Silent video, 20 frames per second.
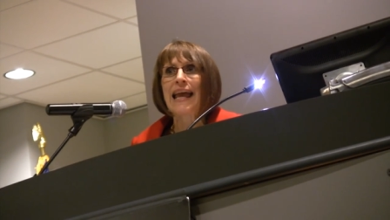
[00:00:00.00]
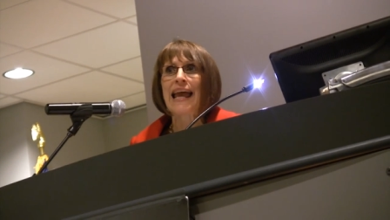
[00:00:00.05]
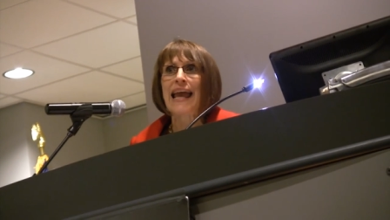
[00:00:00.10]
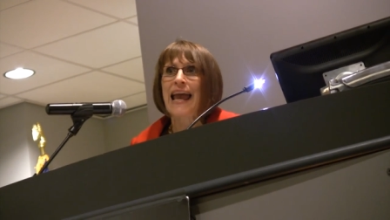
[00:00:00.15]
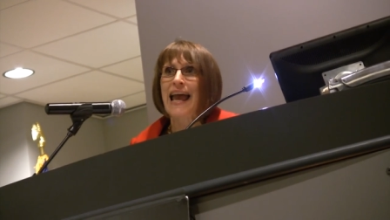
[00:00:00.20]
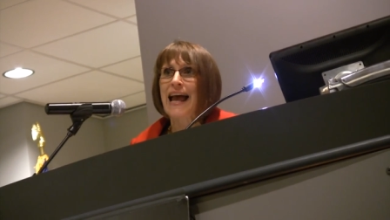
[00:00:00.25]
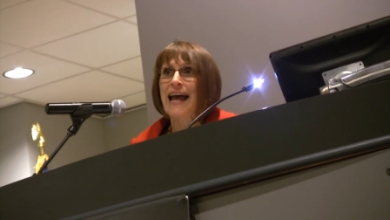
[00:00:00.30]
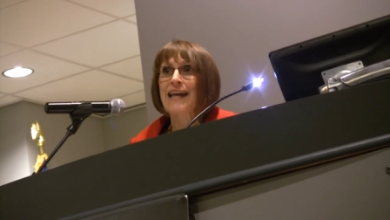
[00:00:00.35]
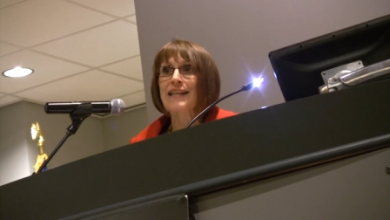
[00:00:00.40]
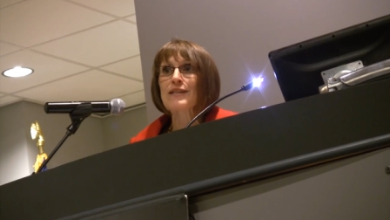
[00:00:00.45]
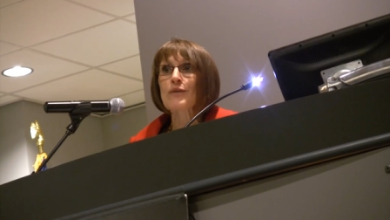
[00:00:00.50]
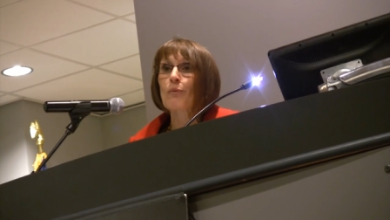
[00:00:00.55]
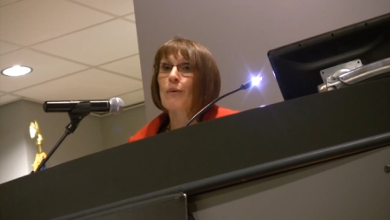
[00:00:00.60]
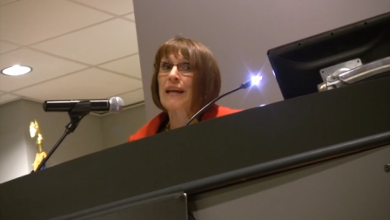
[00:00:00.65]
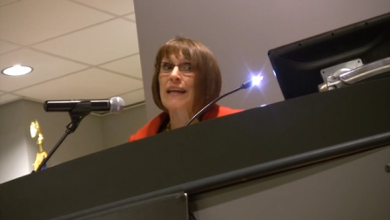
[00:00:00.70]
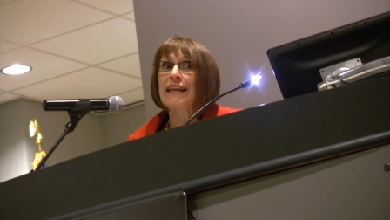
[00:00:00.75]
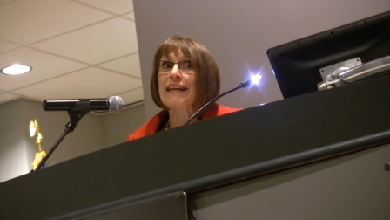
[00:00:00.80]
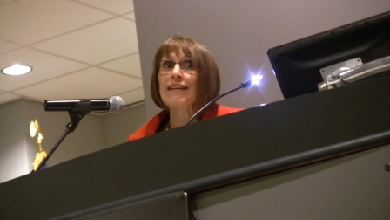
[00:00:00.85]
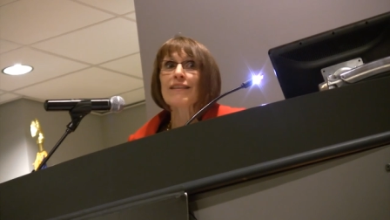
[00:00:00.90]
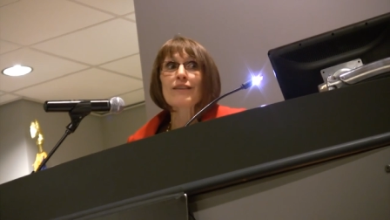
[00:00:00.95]
And
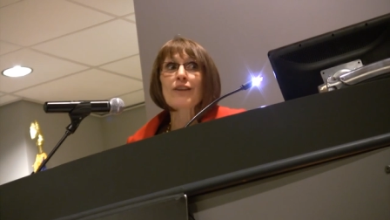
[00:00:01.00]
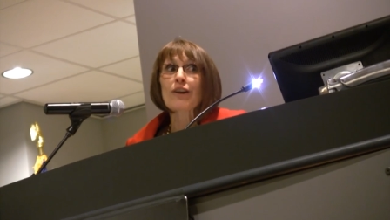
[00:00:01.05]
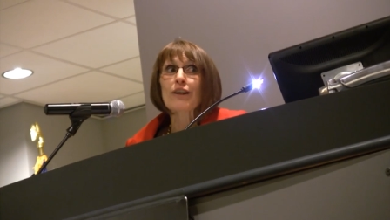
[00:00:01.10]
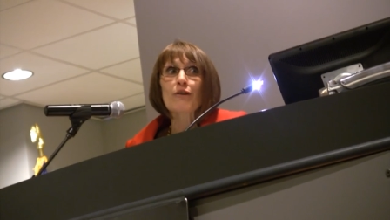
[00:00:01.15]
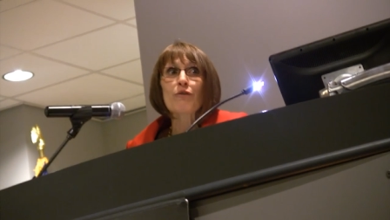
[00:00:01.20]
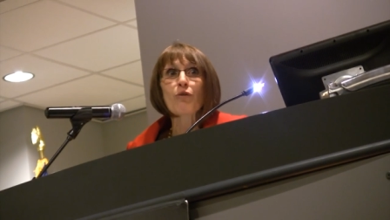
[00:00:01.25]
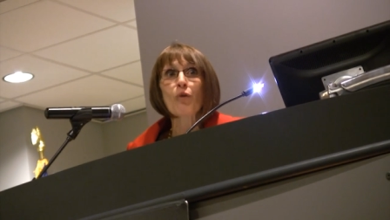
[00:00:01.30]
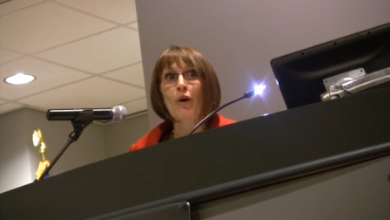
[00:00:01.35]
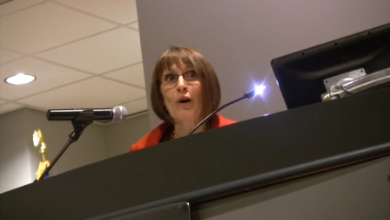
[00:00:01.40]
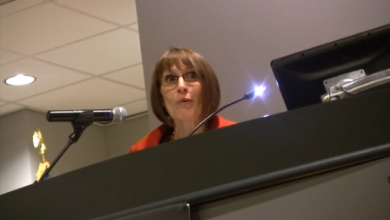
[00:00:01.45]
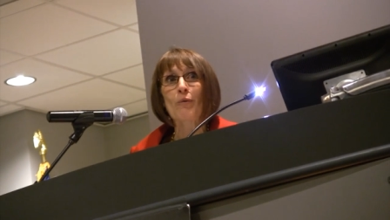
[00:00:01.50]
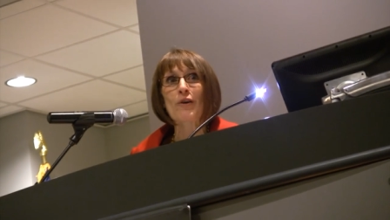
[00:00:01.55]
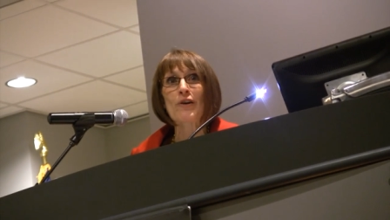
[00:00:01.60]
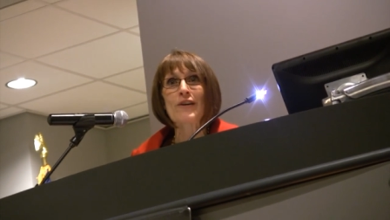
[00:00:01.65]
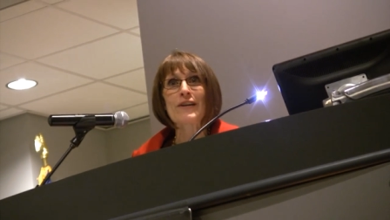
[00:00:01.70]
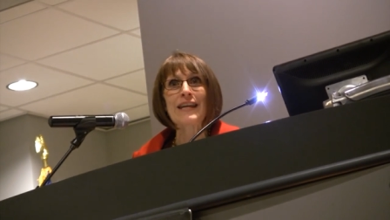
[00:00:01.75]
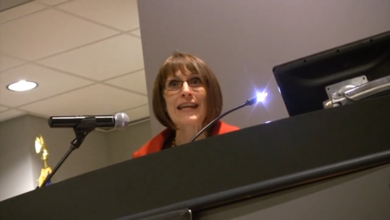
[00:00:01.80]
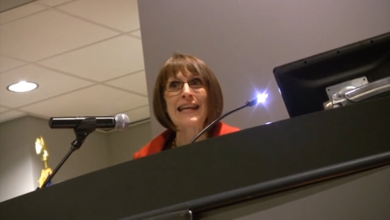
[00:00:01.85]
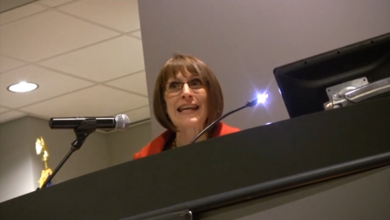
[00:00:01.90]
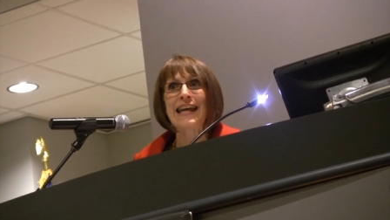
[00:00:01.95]
we look
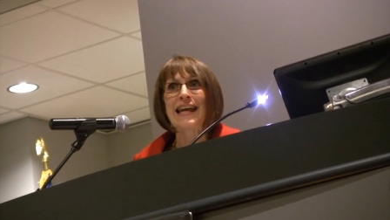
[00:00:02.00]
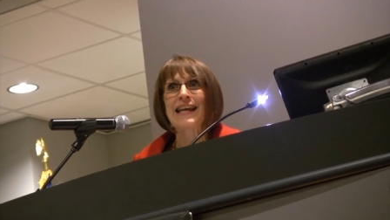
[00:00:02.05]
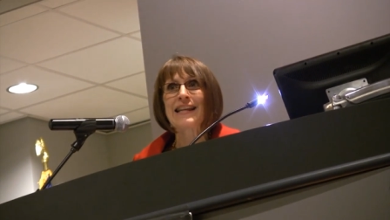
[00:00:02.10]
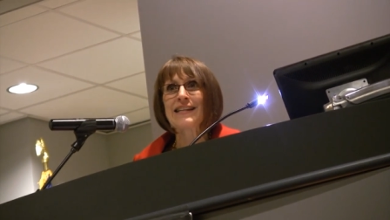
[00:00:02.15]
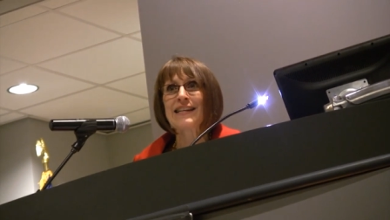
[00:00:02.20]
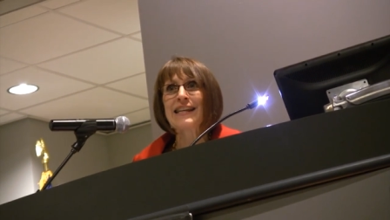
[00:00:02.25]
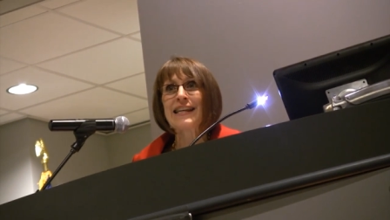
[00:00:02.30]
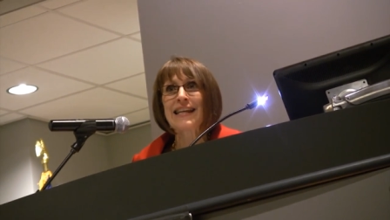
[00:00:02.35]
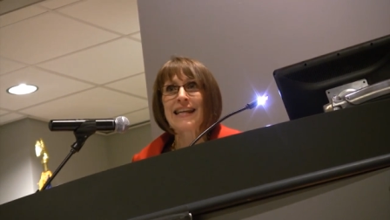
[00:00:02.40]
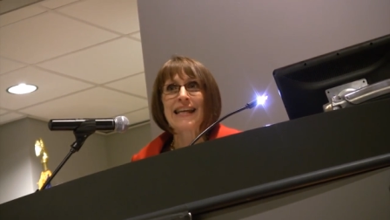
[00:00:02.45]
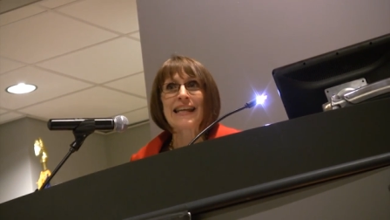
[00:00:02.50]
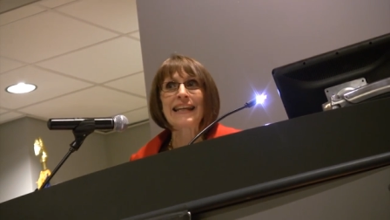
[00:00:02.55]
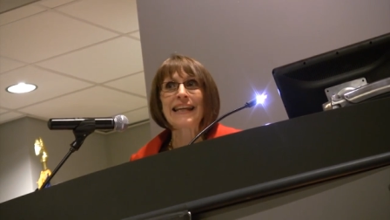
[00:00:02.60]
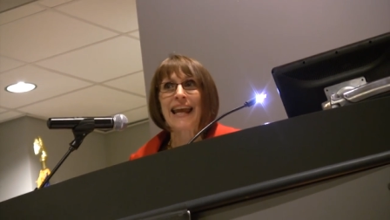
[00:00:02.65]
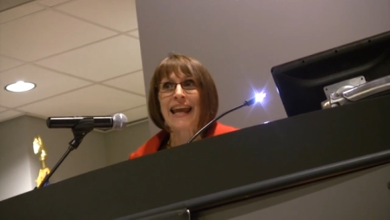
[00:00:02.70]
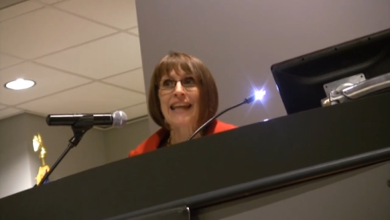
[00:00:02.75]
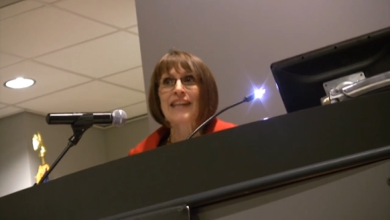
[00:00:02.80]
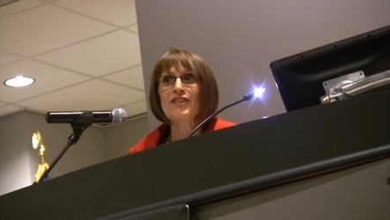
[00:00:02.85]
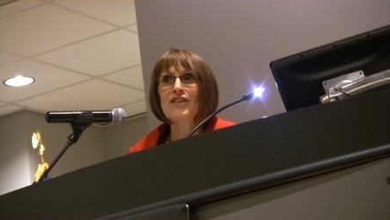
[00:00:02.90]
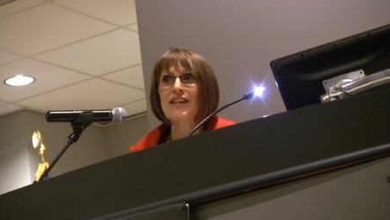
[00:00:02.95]
forward in
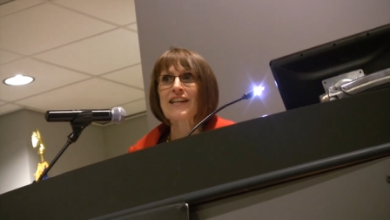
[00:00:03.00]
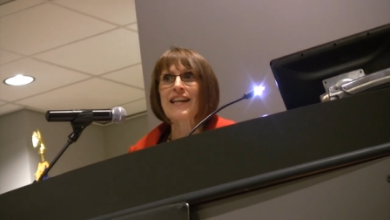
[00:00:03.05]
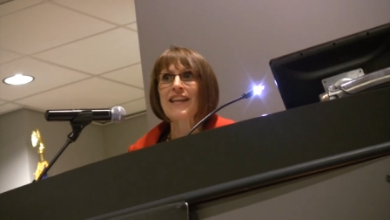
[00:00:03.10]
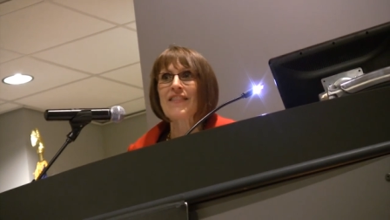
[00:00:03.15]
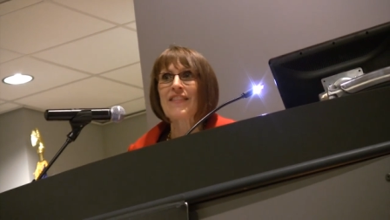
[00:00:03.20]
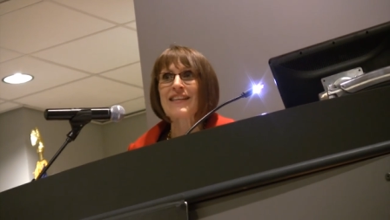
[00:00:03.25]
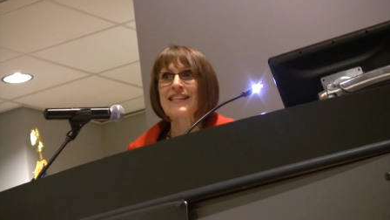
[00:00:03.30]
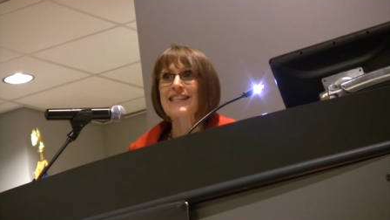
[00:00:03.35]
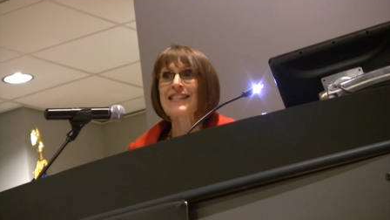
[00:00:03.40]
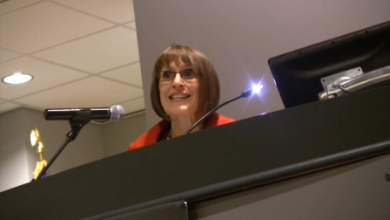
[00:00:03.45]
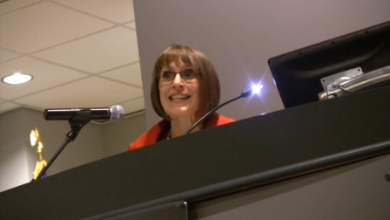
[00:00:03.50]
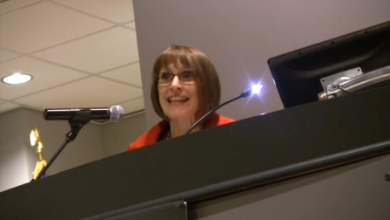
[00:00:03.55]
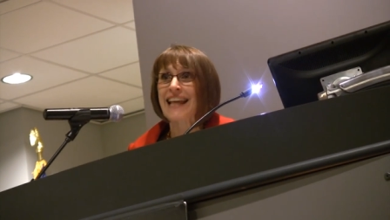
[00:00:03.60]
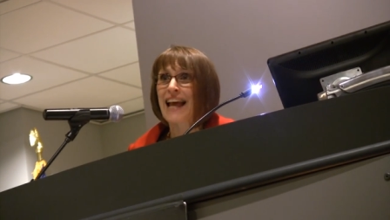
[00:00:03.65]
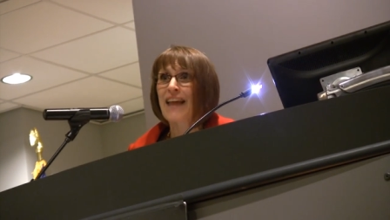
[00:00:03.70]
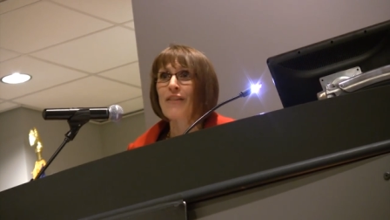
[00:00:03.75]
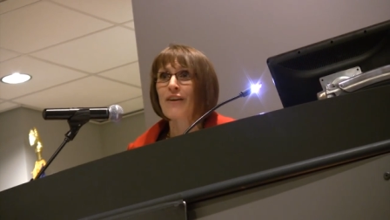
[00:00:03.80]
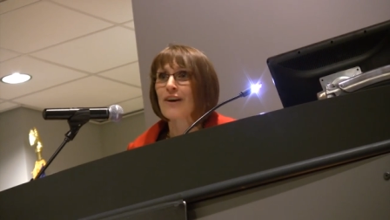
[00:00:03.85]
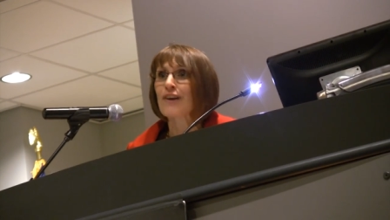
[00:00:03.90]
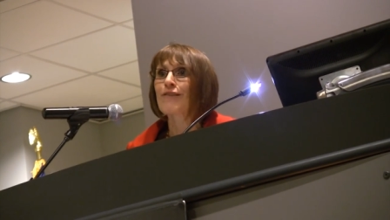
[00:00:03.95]
engaging in this
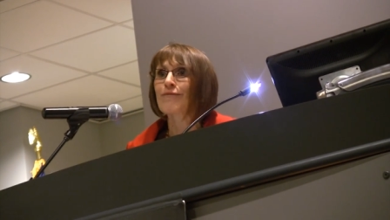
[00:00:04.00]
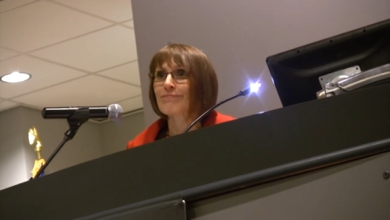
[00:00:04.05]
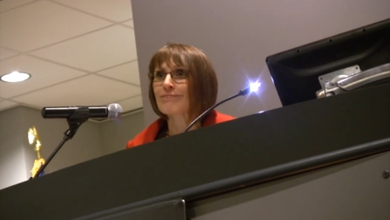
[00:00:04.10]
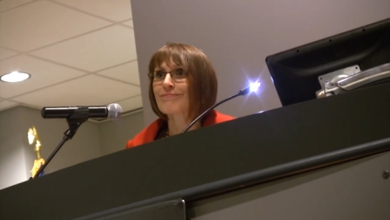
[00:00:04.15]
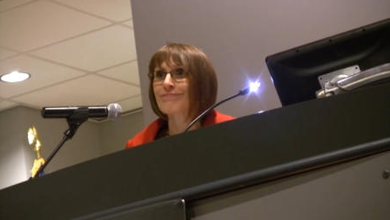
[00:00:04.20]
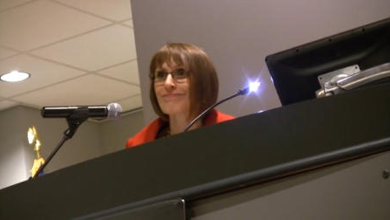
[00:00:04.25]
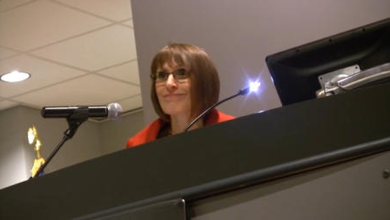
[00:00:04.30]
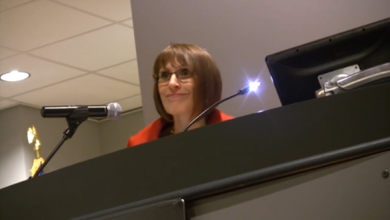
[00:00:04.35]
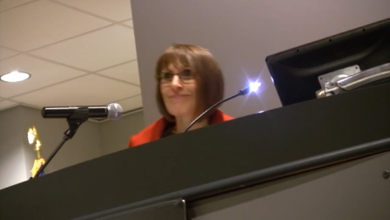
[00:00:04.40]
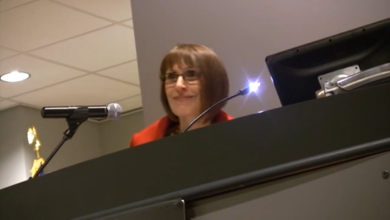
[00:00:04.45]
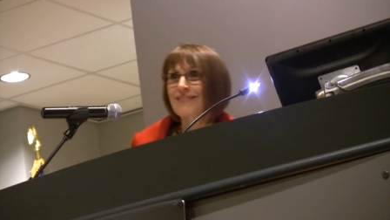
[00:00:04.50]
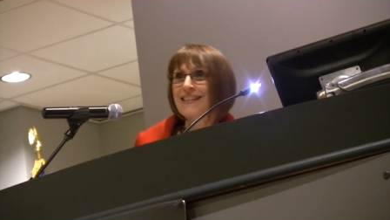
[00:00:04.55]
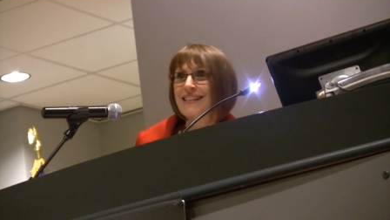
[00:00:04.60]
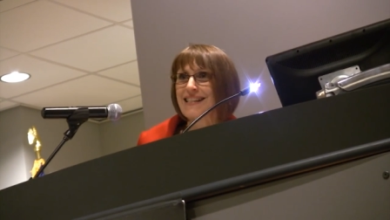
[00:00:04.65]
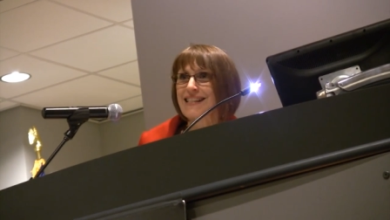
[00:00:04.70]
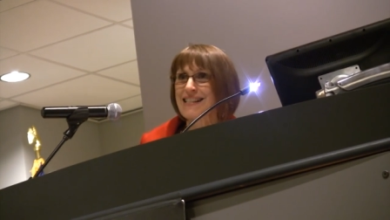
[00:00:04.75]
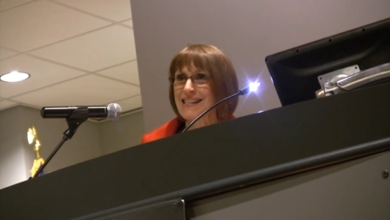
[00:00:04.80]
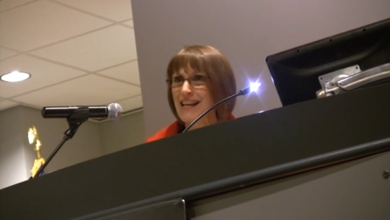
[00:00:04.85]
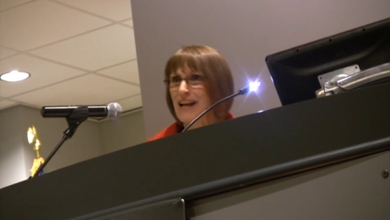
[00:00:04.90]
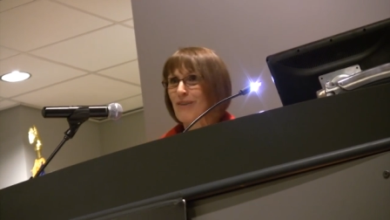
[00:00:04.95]
together.
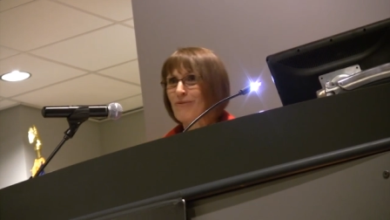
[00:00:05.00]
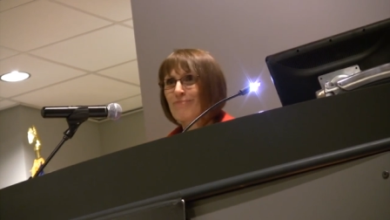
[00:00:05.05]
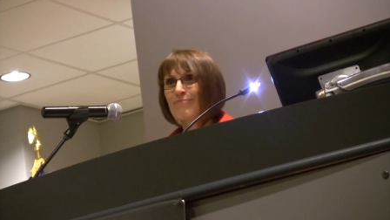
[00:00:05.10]
So